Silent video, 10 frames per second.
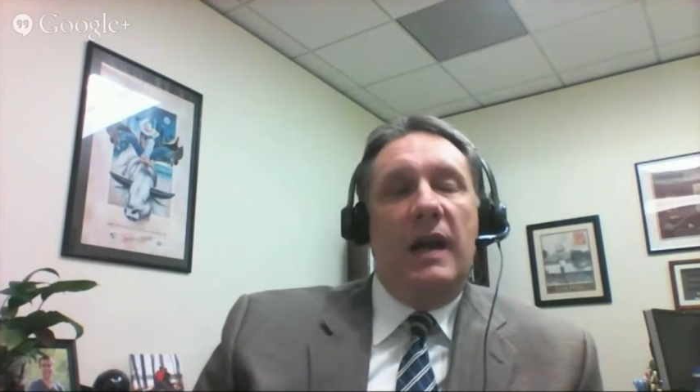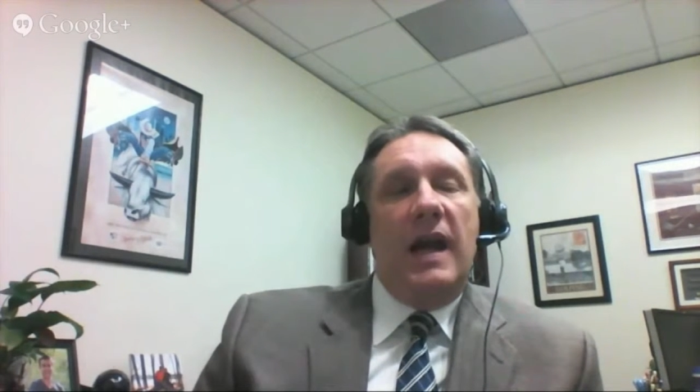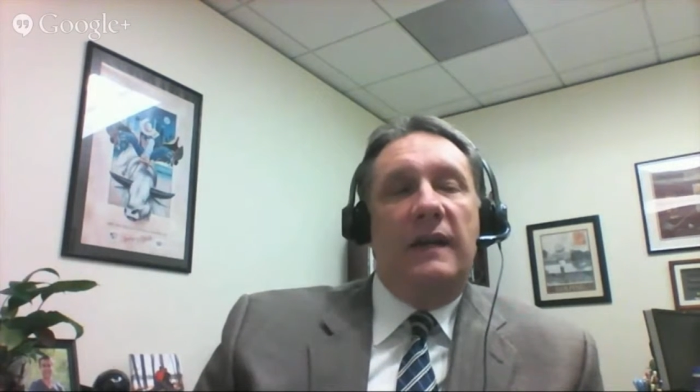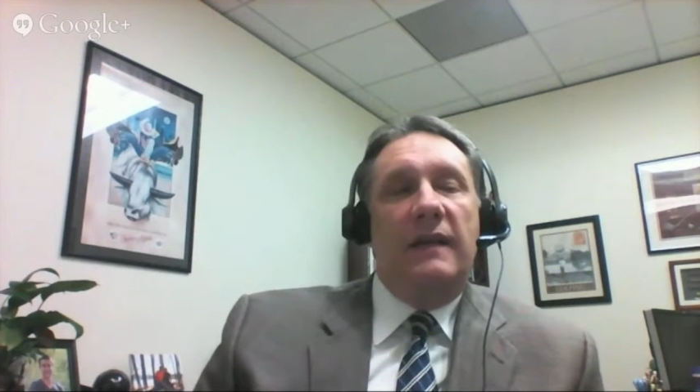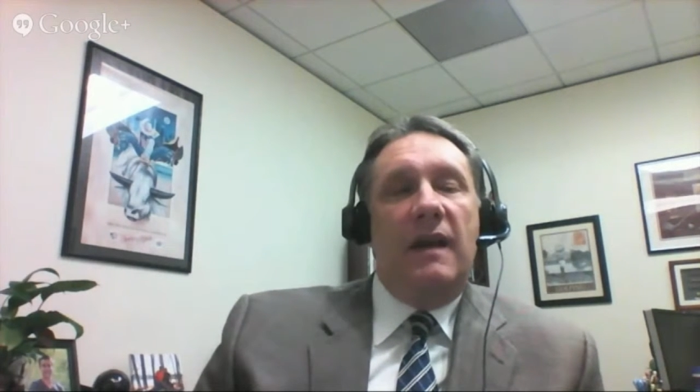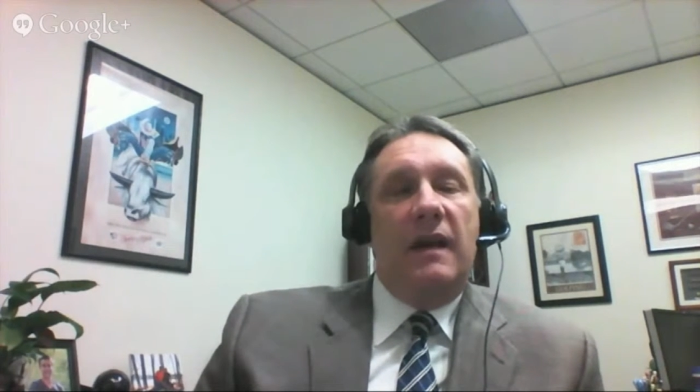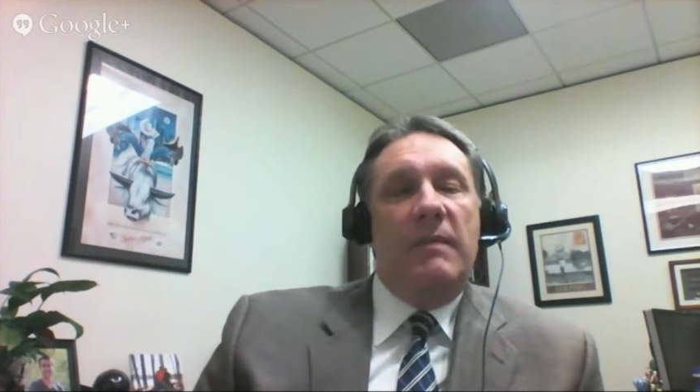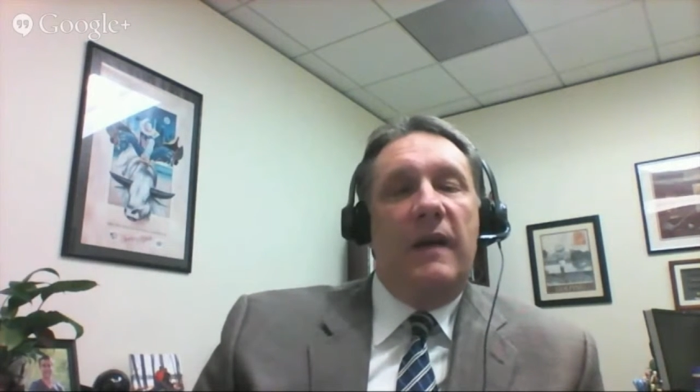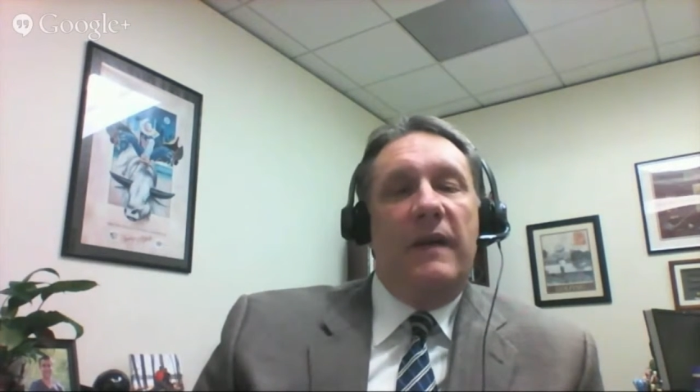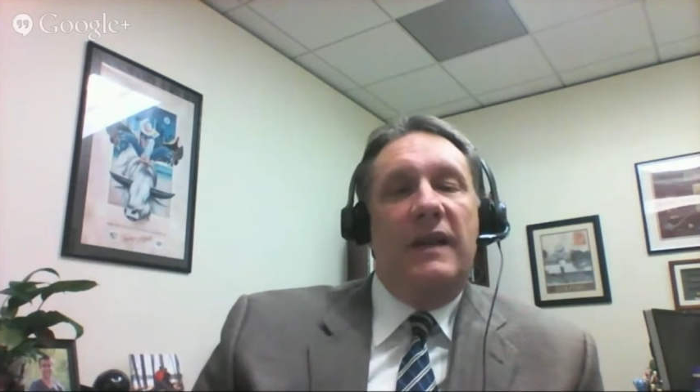I talk
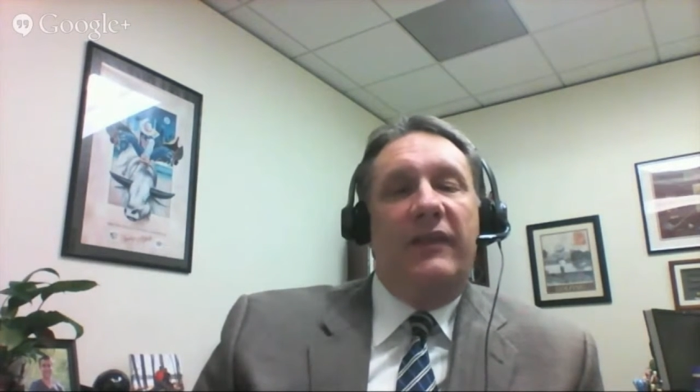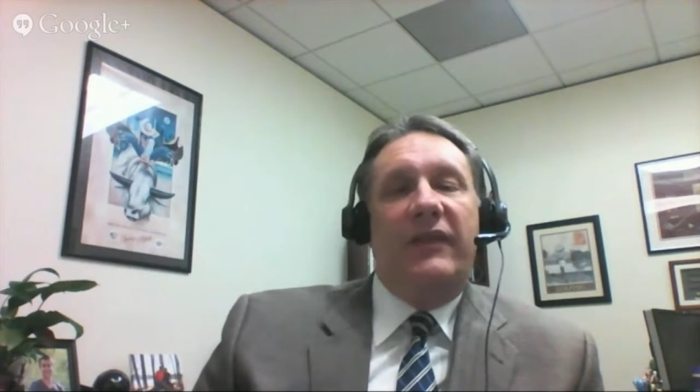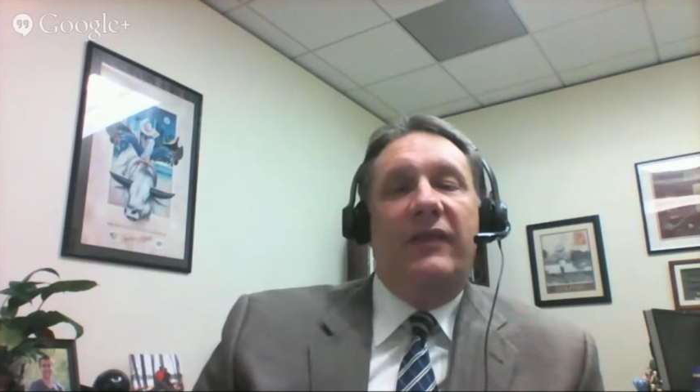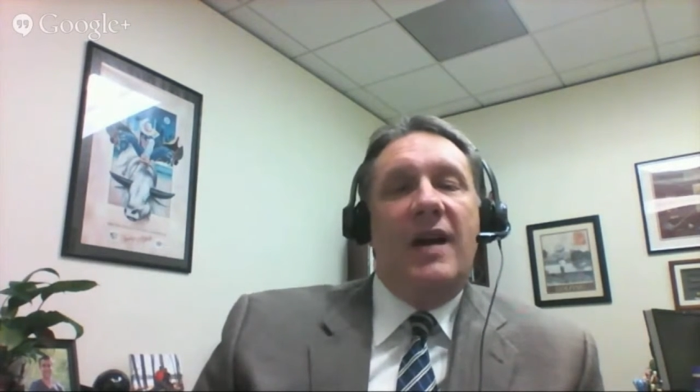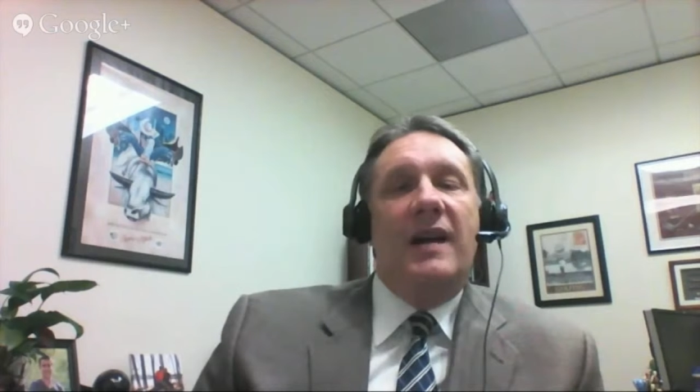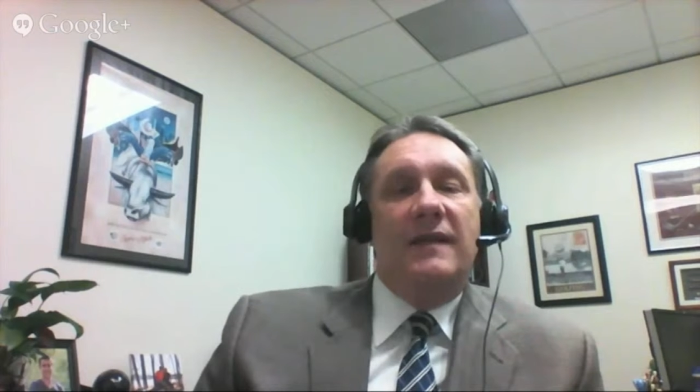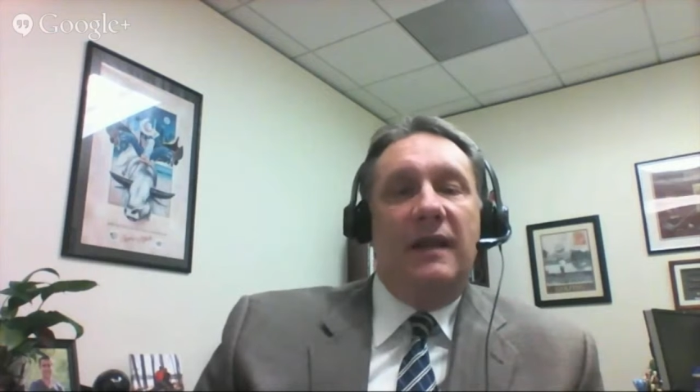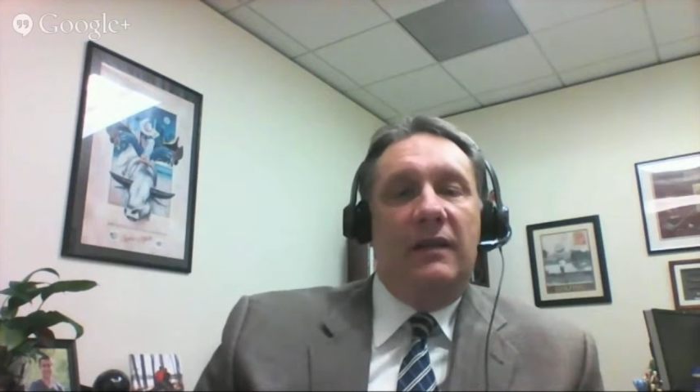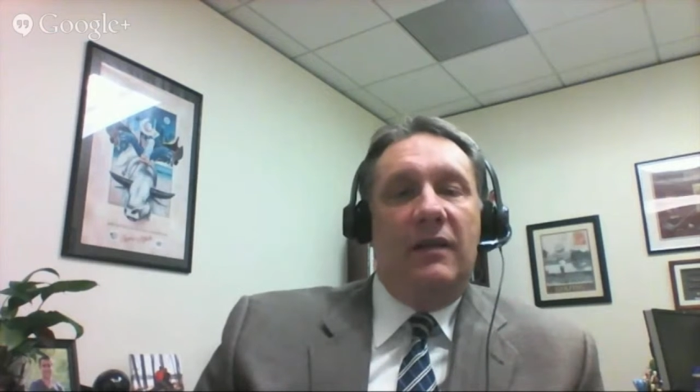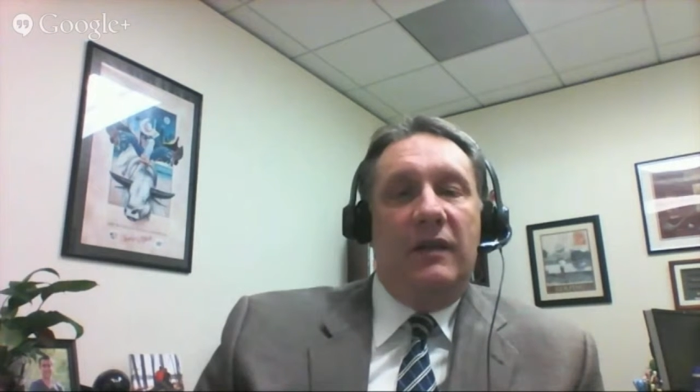about this is not a
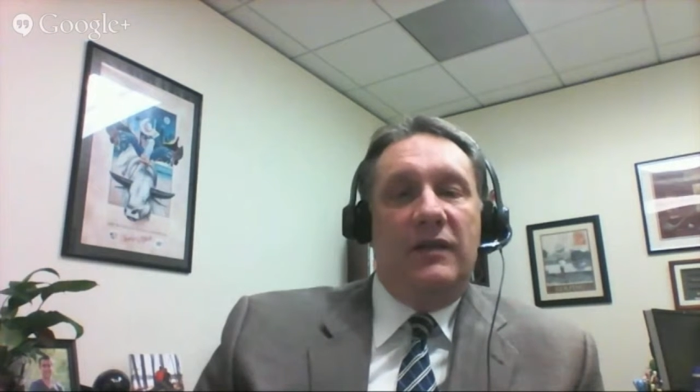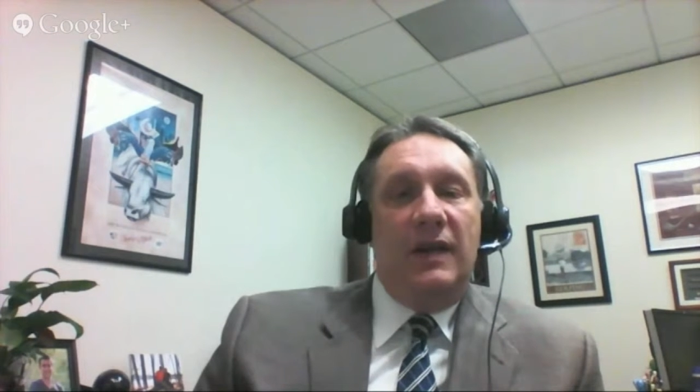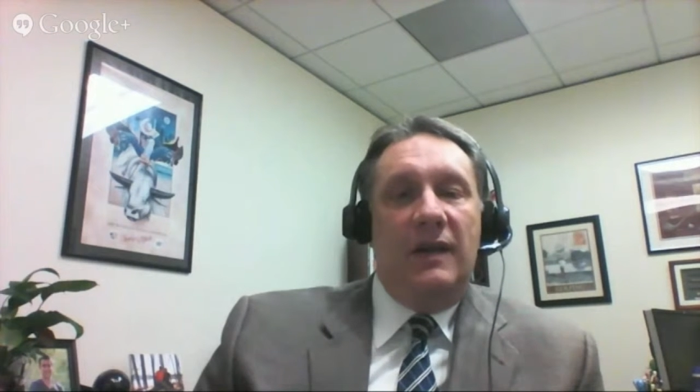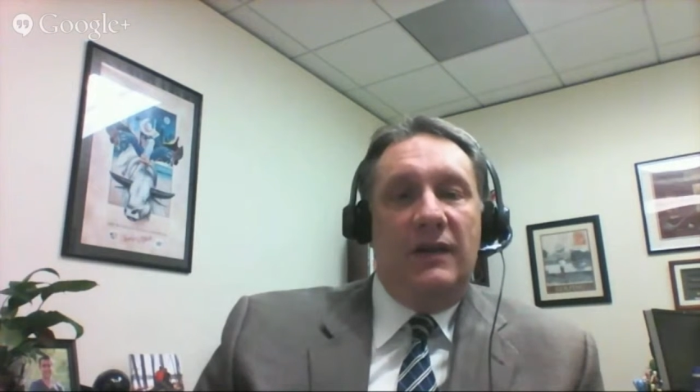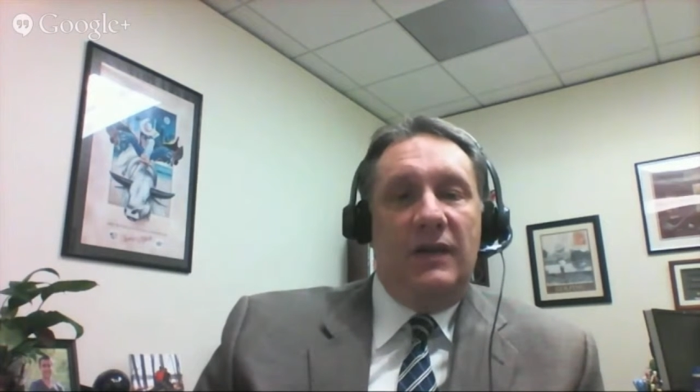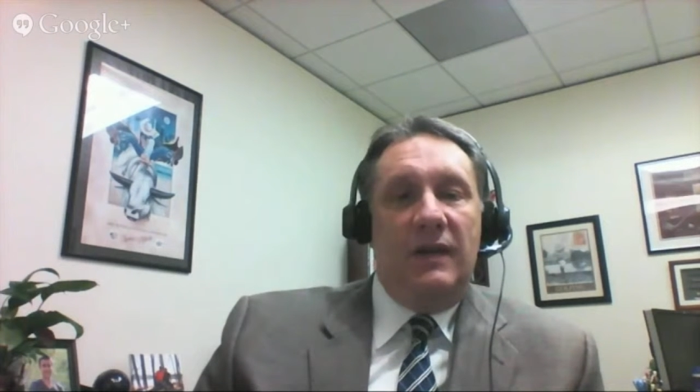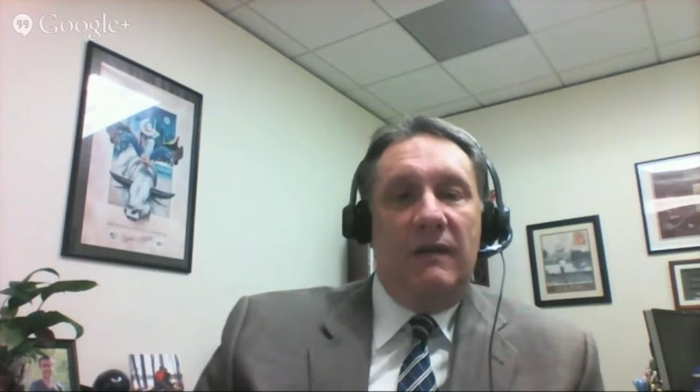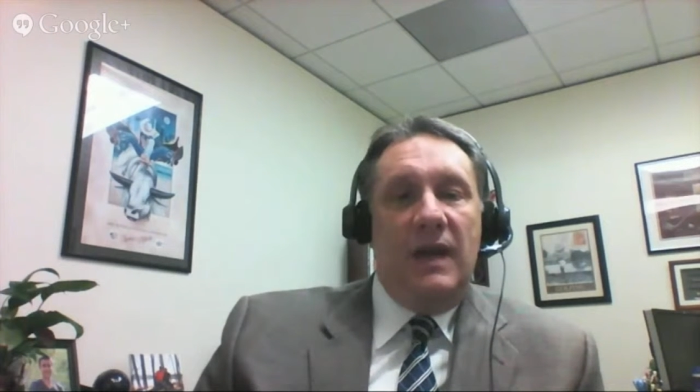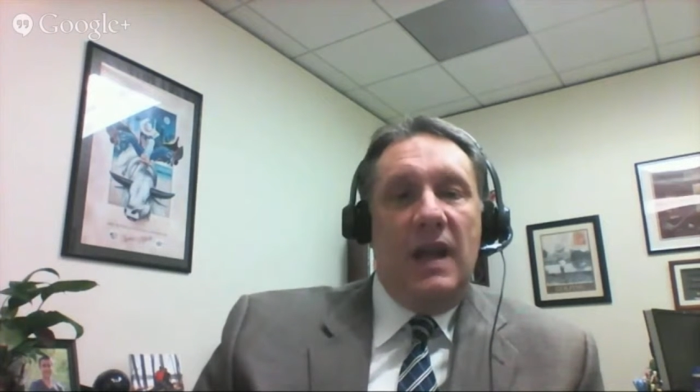technology initiative.